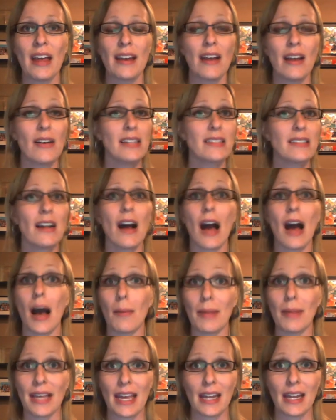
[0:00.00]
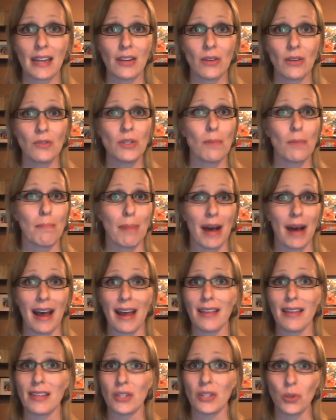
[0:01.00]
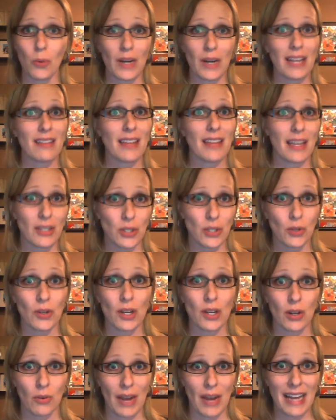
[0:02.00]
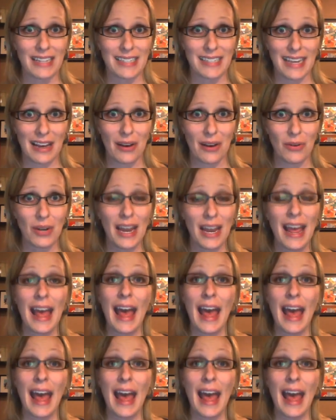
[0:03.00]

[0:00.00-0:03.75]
Now, it's not obligating you to buy the 20 things you're going to write down.